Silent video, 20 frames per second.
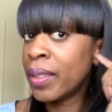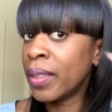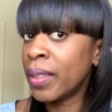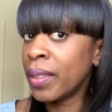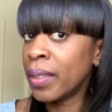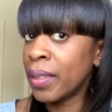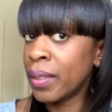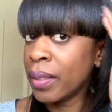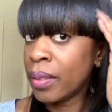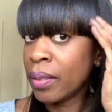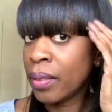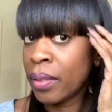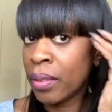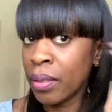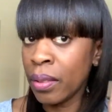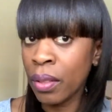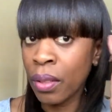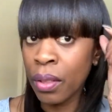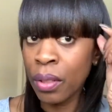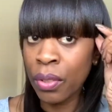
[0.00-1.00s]
to
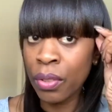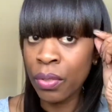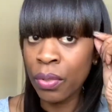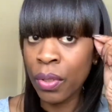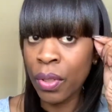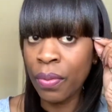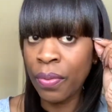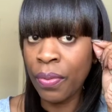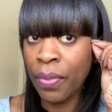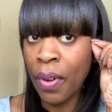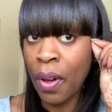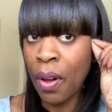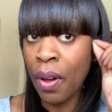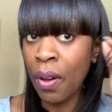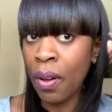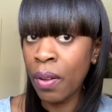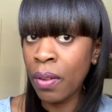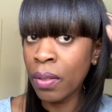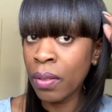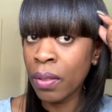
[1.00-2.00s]
sort of
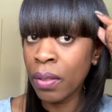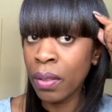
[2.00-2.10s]
fall.